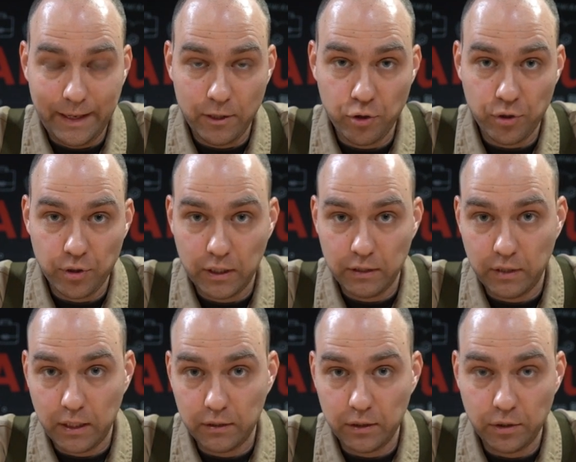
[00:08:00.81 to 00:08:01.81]

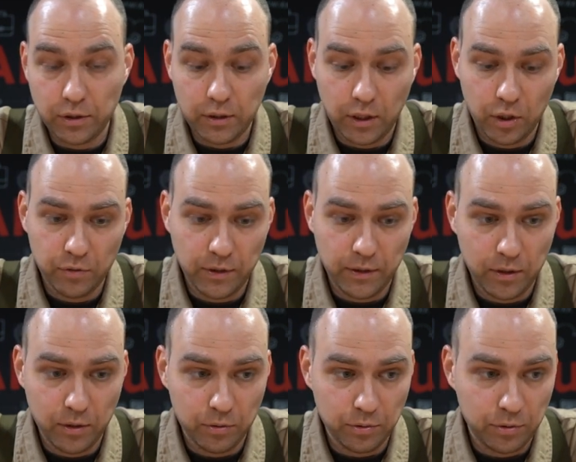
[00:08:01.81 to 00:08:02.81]
advantage over
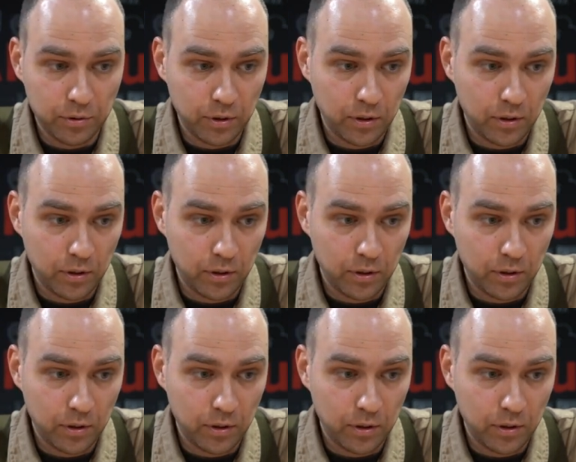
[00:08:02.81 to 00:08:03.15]
those